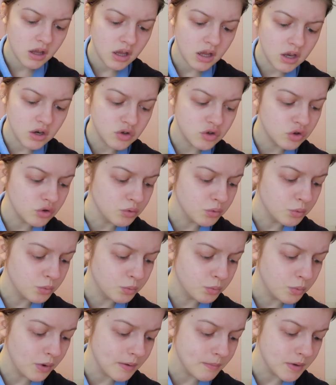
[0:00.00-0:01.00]

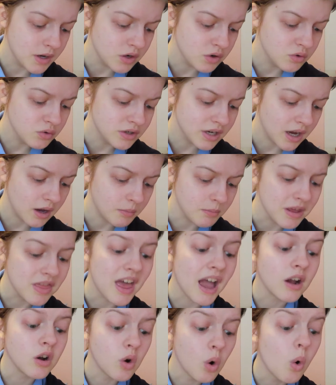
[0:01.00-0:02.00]
into women who tell me
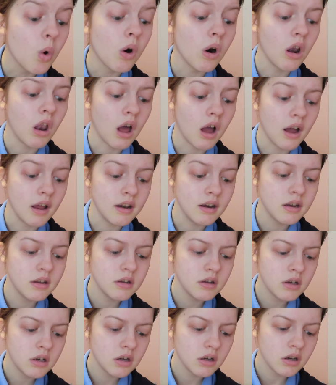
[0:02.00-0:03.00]
that Coraline
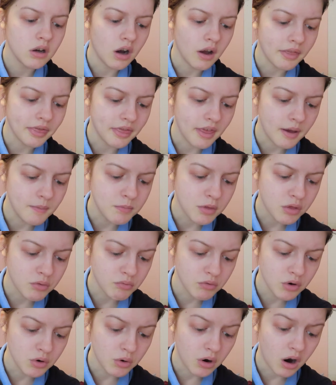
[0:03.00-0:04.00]
got them
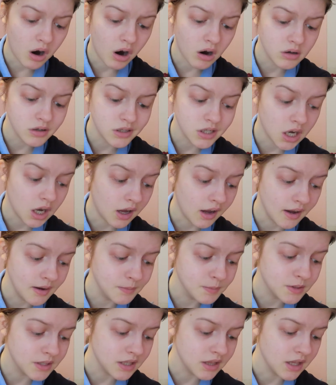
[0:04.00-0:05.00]
through hard
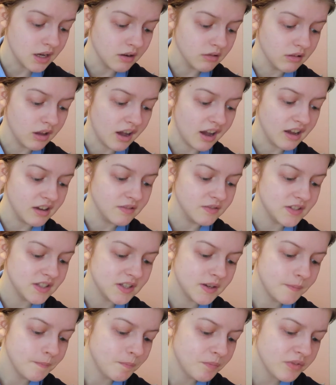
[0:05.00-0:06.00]
times in their lives.
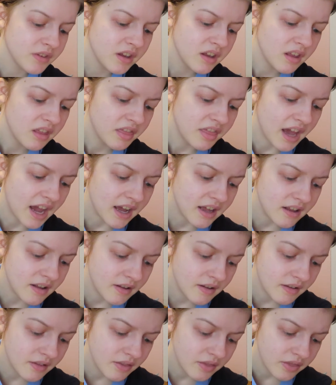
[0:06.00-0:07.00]
That
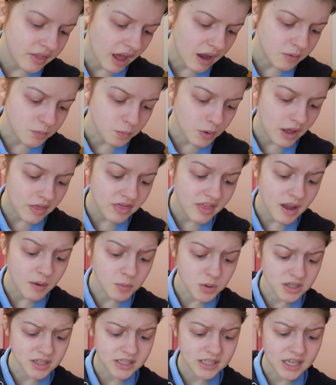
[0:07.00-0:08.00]
when they
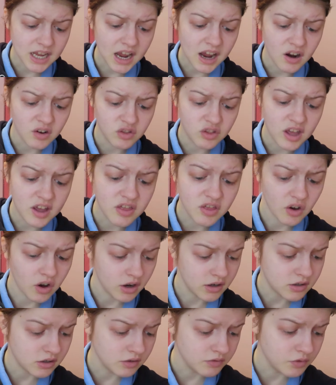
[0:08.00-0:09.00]
were scared, they
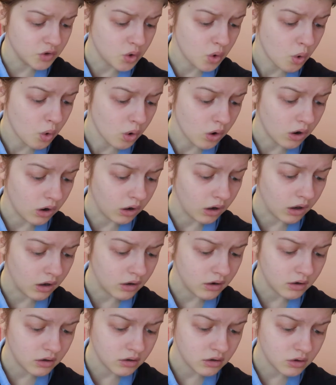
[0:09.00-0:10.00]
thought of
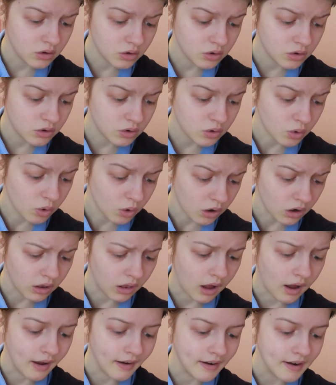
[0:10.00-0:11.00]

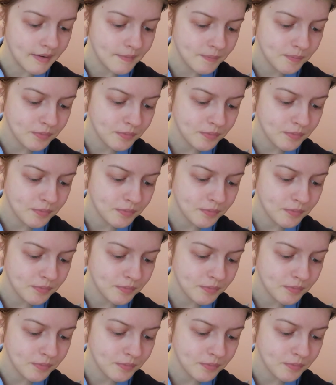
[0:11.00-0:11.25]
Coraline.